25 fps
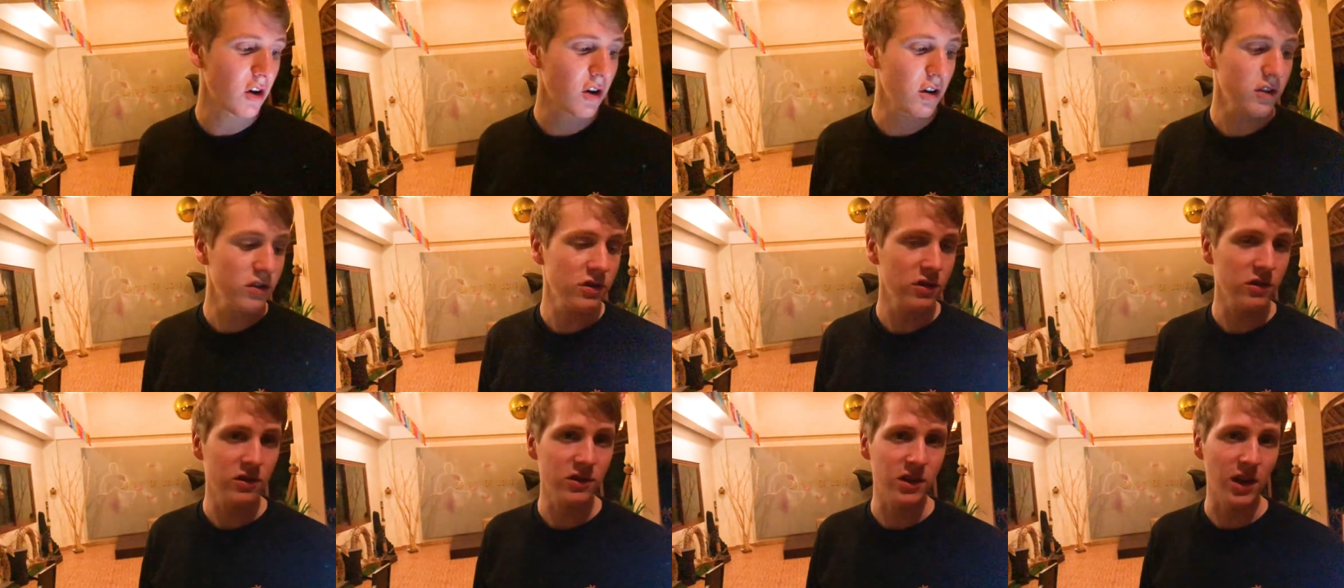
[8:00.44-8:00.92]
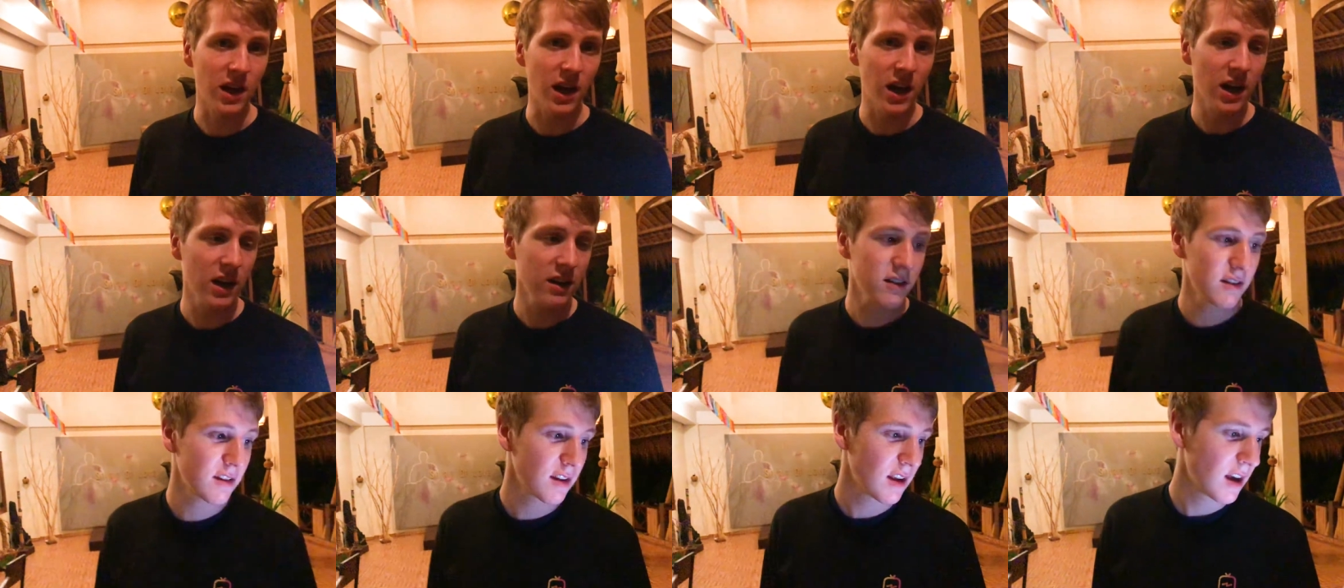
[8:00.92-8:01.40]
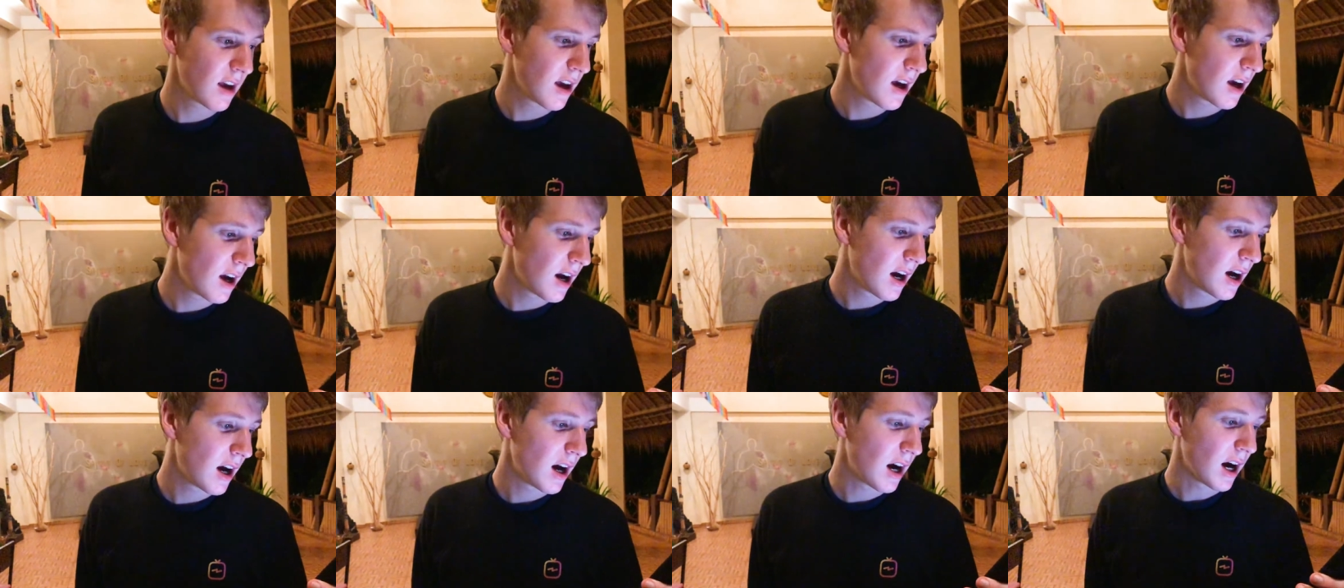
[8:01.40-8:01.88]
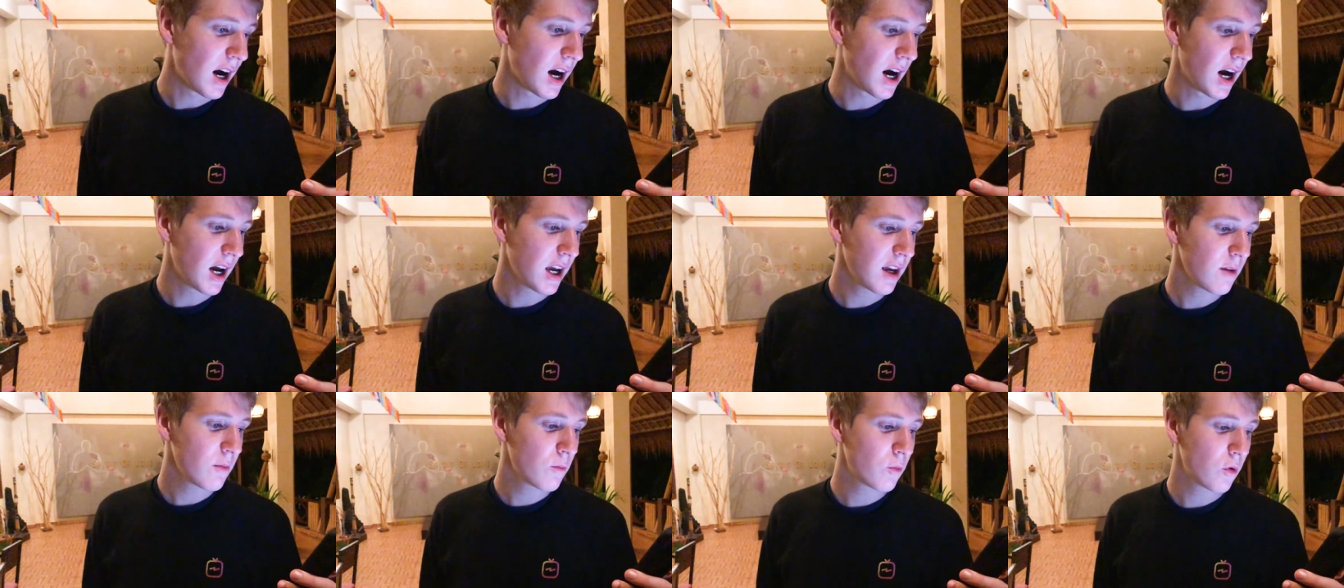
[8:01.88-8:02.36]
also says,
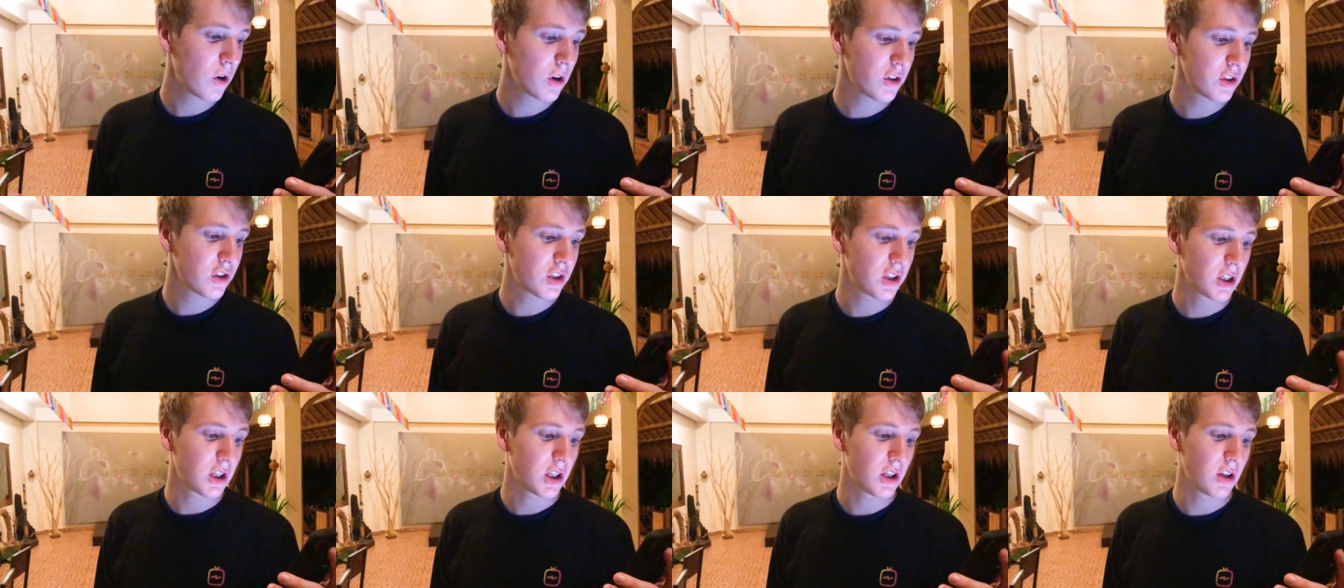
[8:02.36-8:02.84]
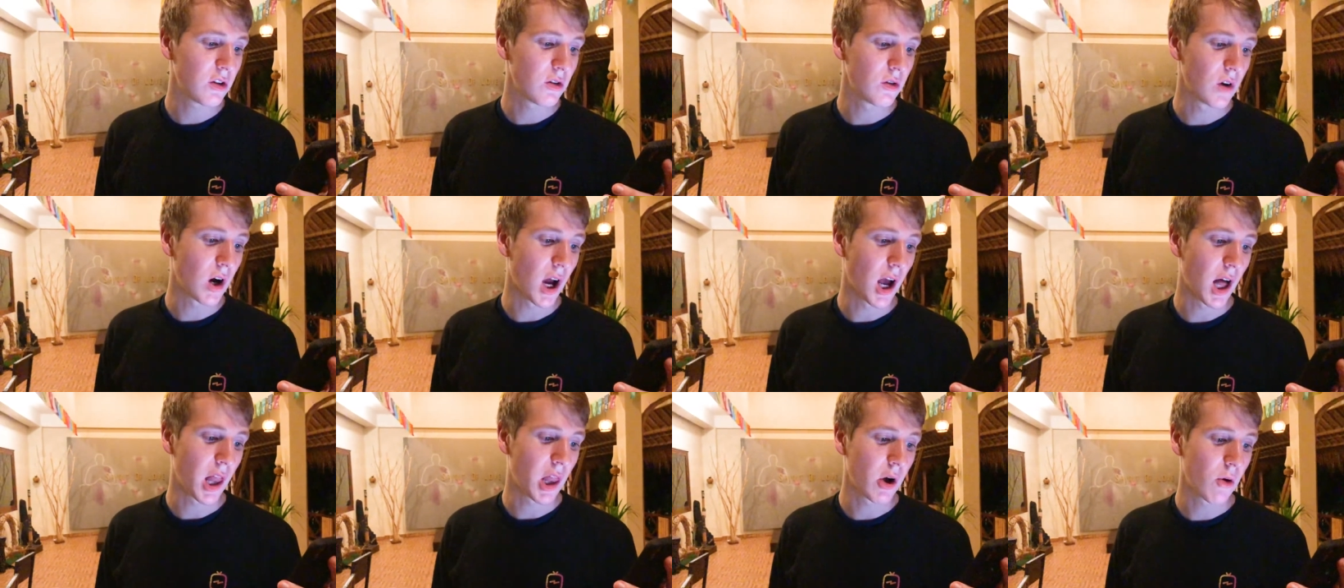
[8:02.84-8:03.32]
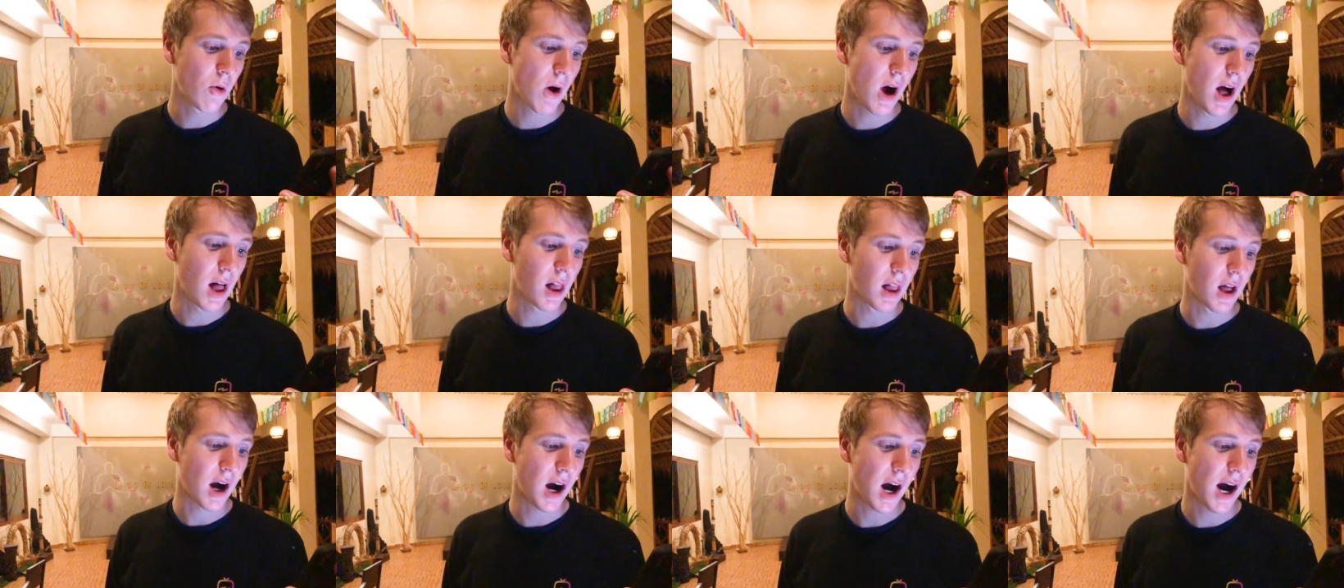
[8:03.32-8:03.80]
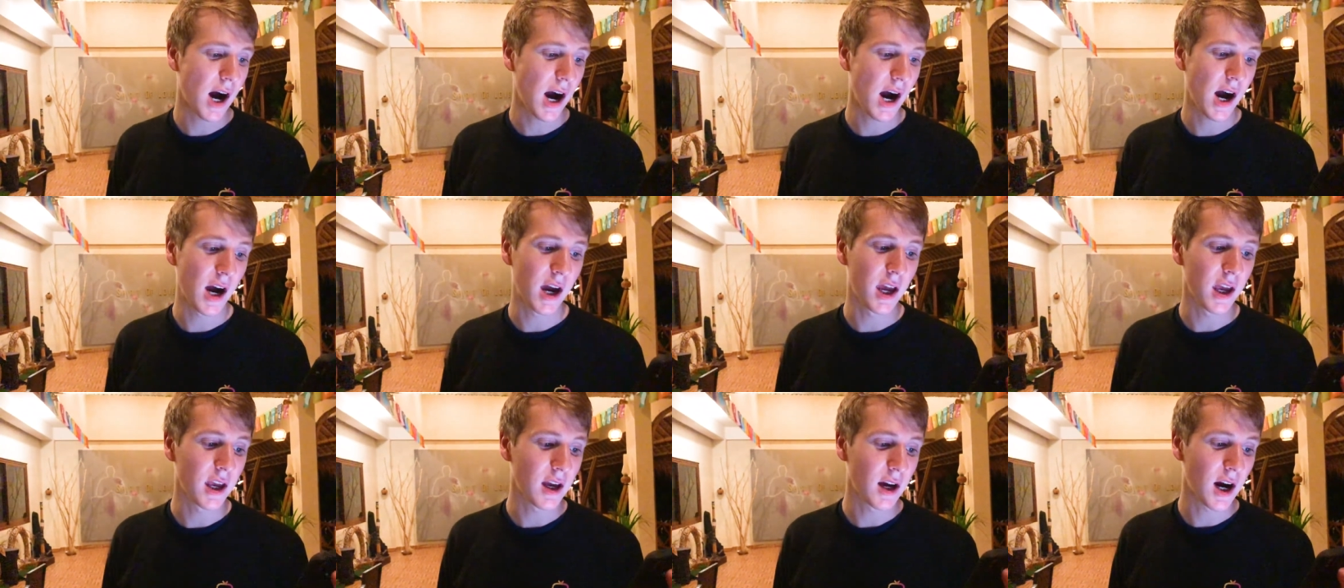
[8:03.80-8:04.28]
I am watching you, lol,
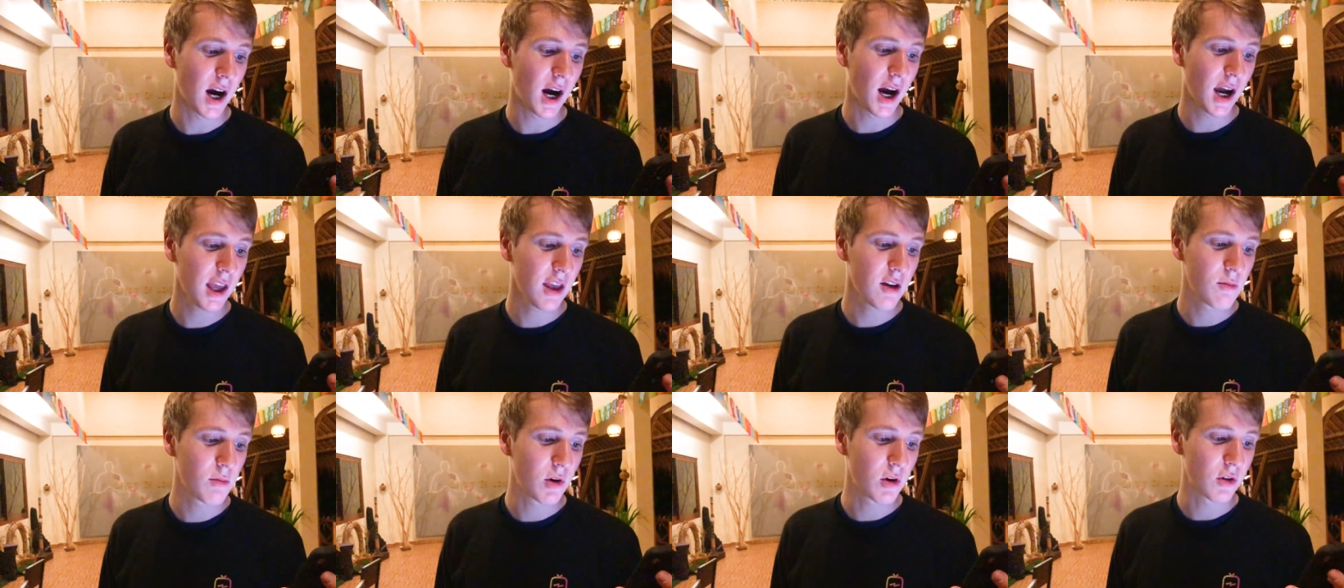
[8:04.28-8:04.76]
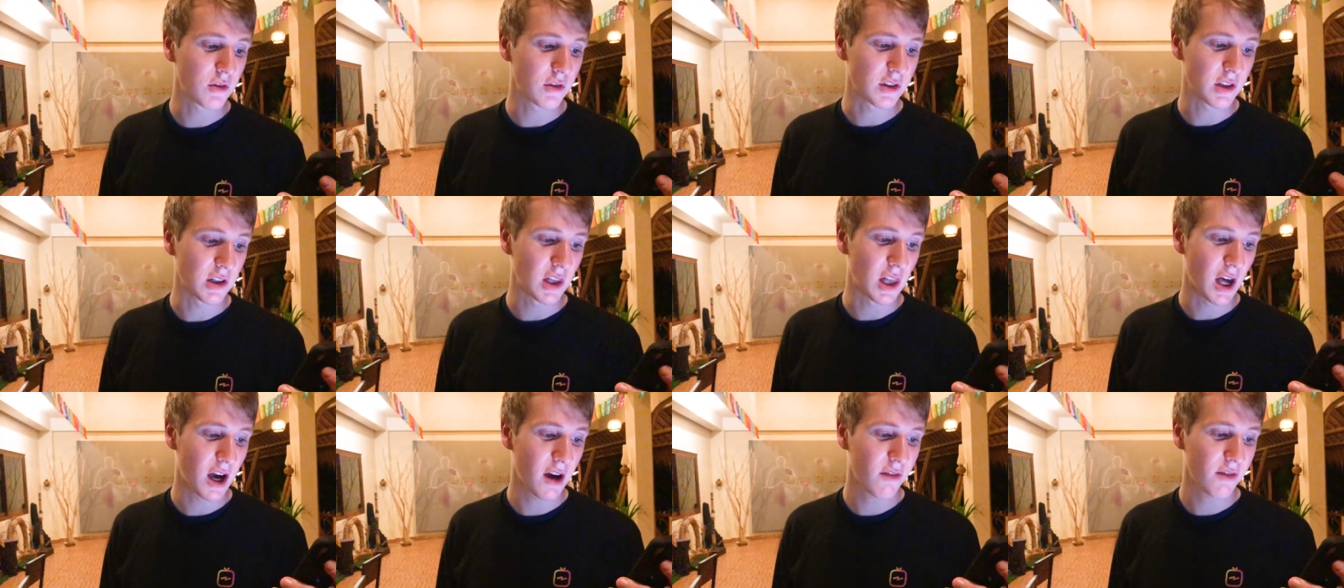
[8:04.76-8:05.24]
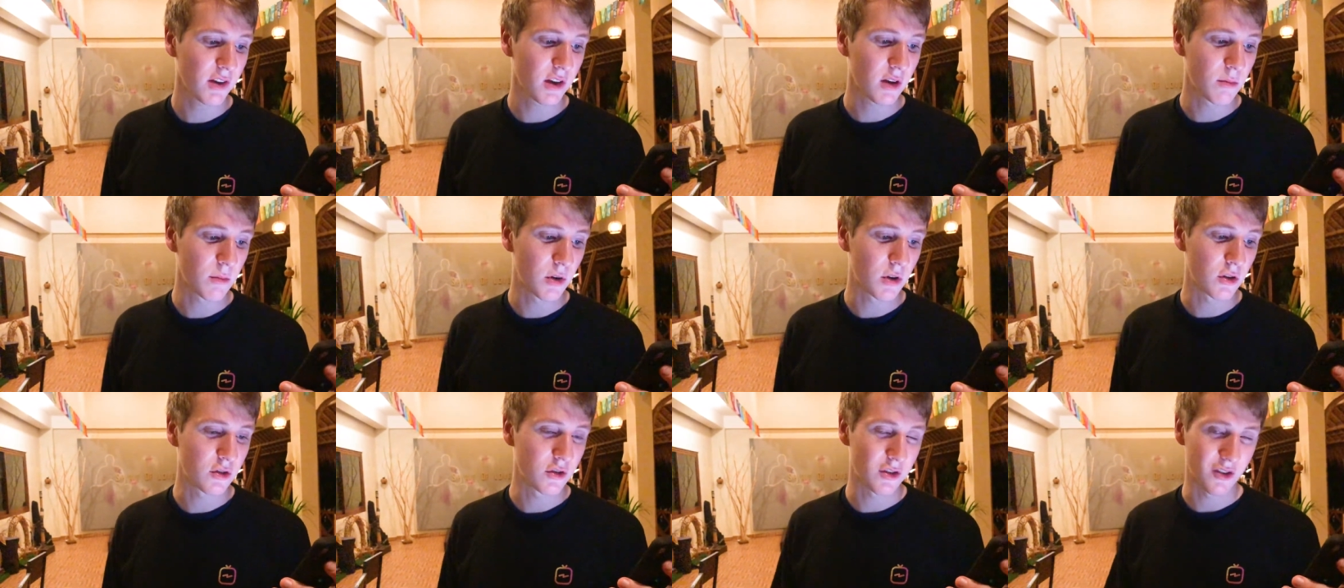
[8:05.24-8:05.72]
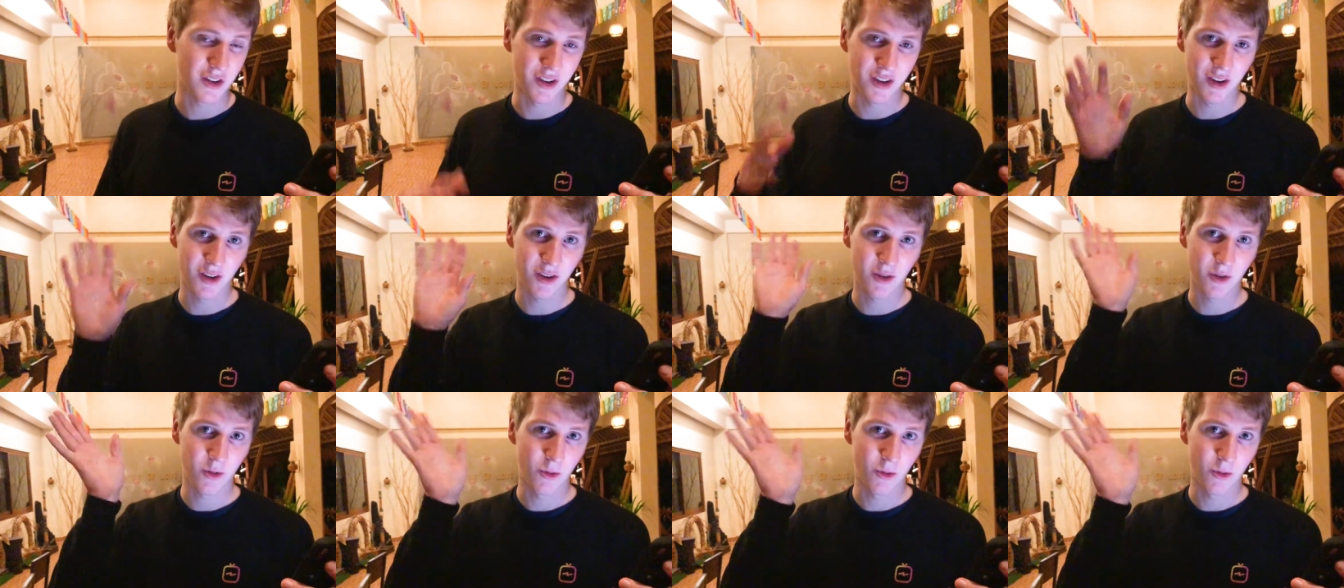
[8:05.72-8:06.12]
hi, eye emoji, laughing emoji,